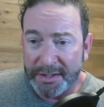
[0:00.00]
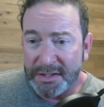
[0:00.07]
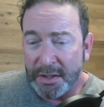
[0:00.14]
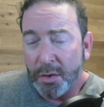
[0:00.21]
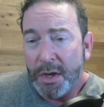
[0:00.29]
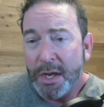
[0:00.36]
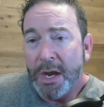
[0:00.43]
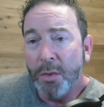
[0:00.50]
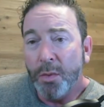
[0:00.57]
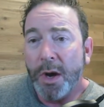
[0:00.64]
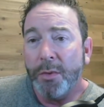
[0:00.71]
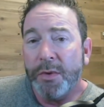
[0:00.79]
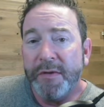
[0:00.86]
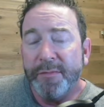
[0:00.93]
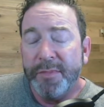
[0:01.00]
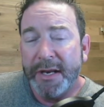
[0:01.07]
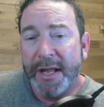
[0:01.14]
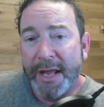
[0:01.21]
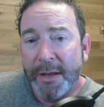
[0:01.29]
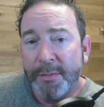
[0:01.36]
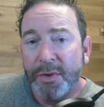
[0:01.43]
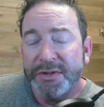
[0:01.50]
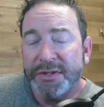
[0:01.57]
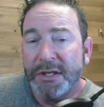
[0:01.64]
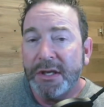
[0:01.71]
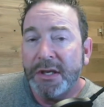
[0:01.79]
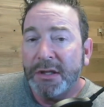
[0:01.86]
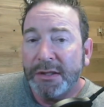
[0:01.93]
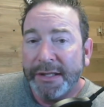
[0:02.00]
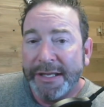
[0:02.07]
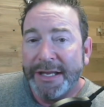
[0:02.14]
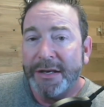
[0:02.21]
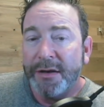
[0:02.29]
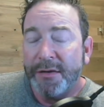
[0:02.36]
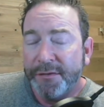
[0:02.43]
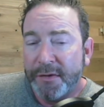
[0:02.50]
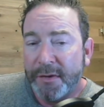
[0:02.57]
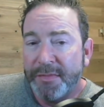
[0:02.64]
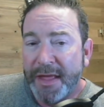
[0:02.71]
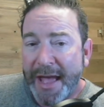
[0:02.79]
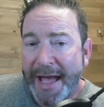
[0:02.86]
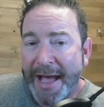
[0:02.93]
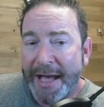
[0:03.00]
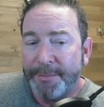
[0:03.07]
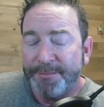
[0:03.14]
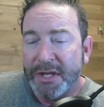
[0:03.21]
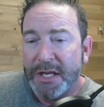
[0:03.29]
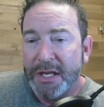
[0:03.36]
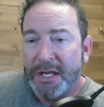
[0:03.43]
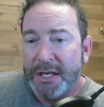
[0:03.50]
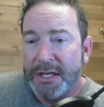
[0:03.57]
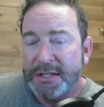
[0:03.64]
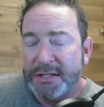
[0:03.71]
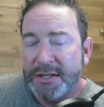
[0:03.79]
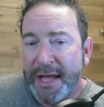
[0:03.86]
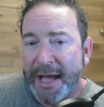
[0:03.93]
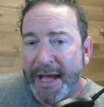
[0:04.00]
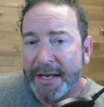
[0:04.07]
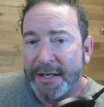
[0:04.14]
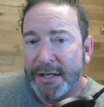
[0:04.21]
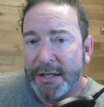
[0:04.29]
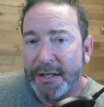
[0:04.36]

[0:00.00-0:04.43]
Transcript: So what we've been able to glean from that is that,